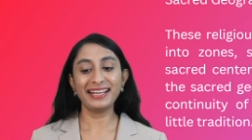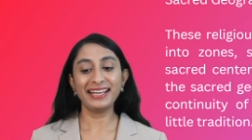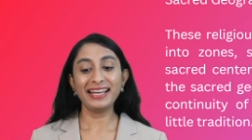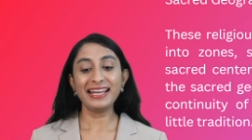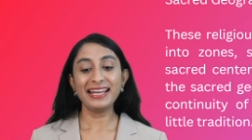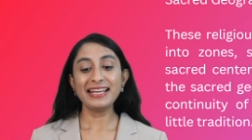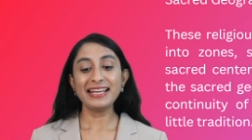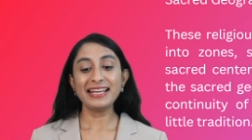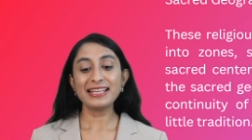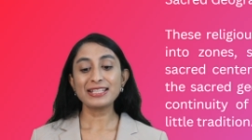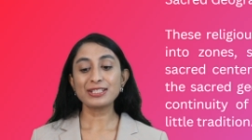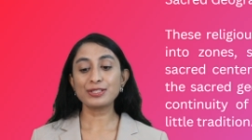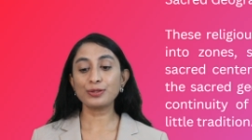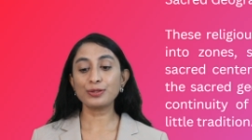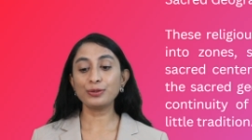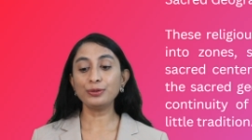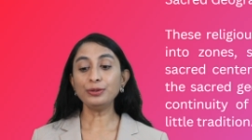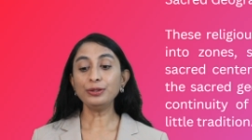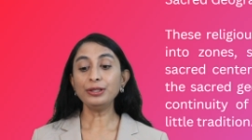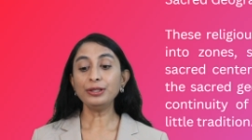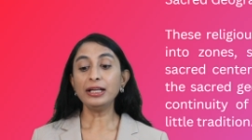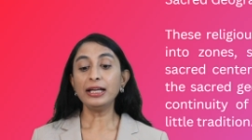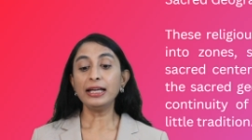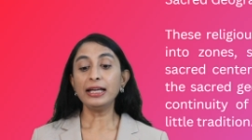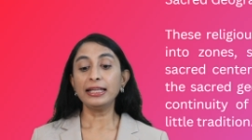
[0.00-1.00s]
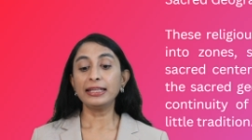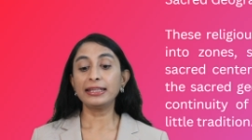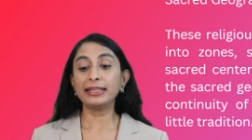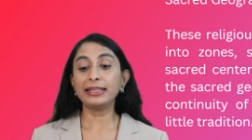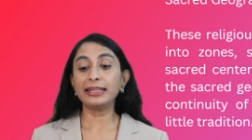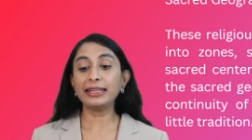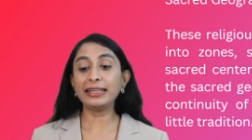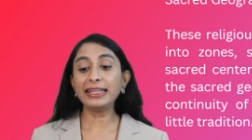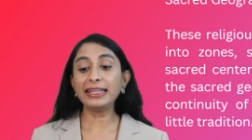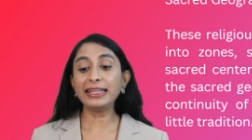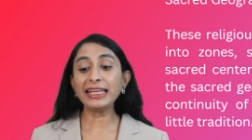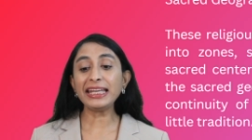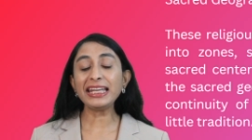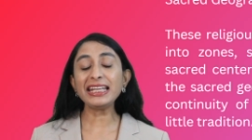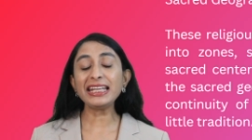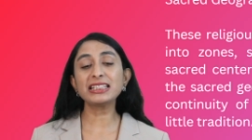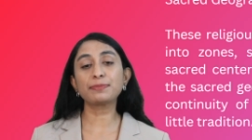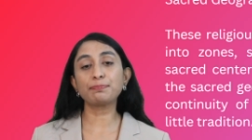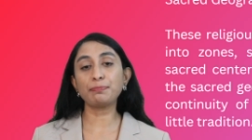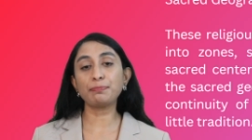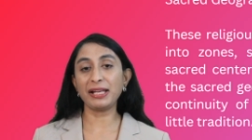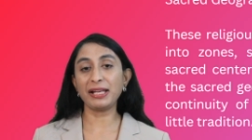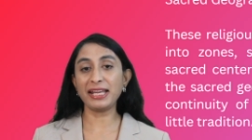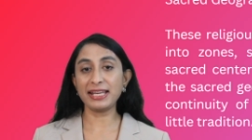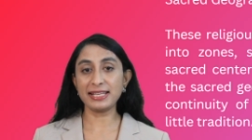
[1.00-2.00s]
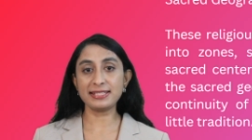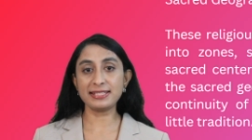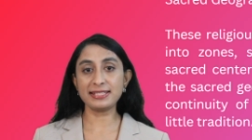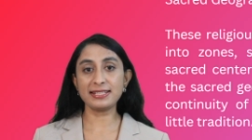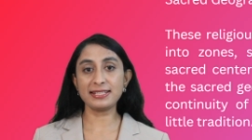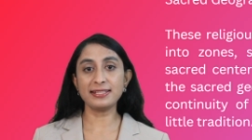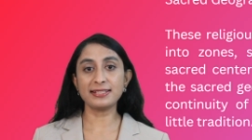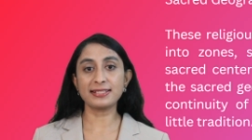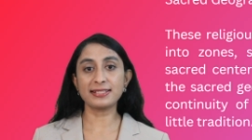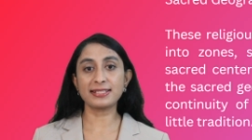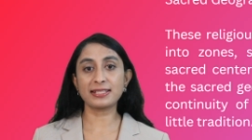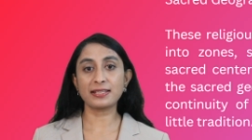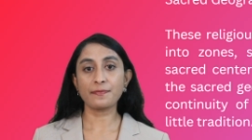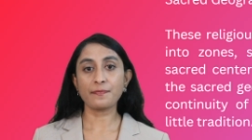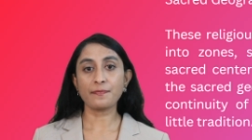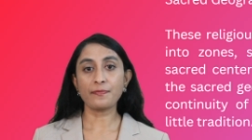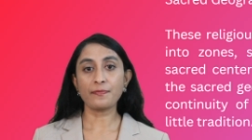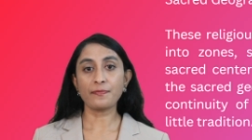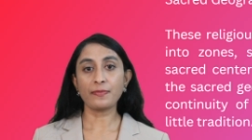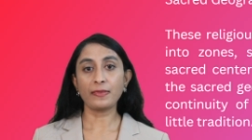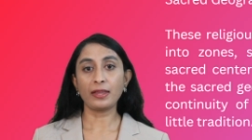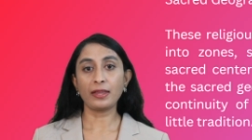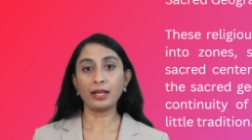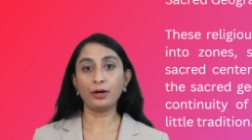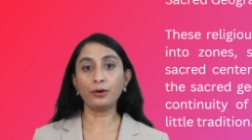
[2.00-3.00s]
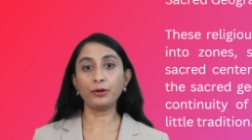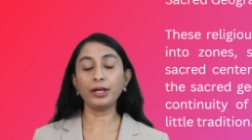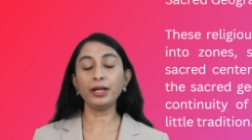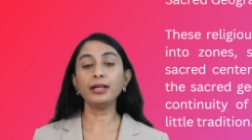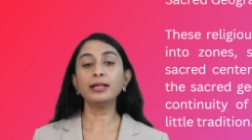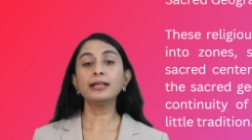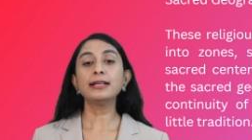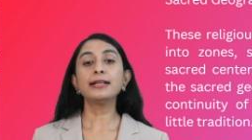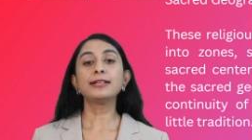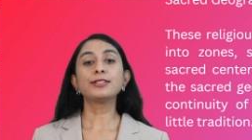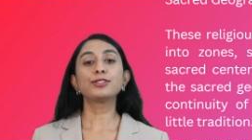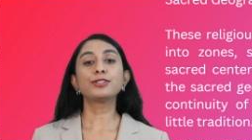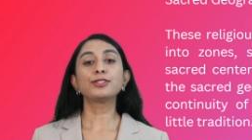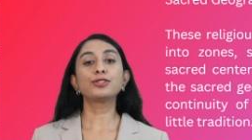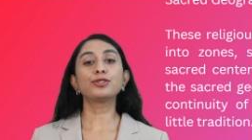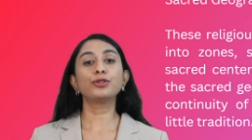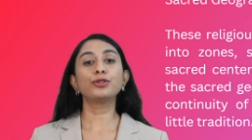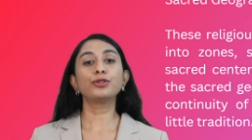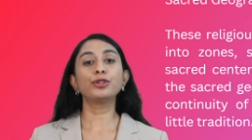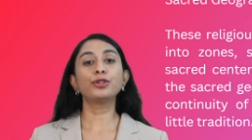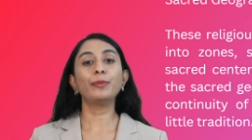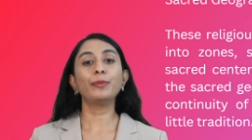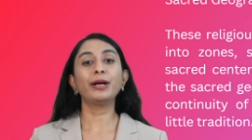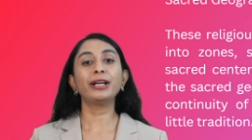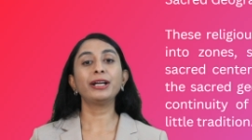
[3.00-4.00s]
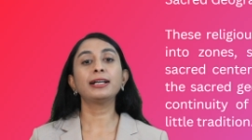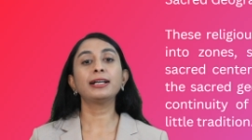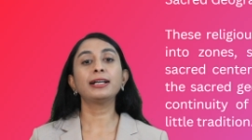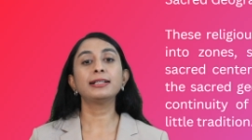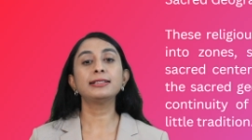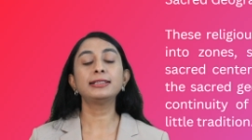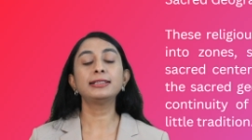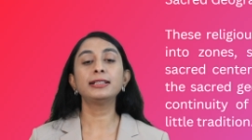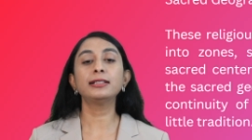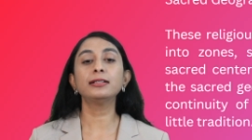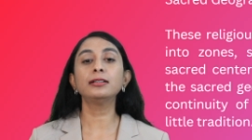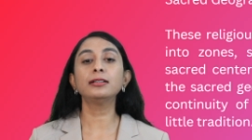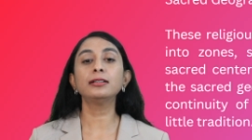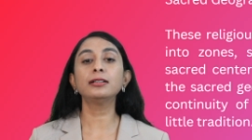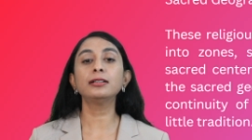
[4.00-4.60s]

So these places, okay, so you might consider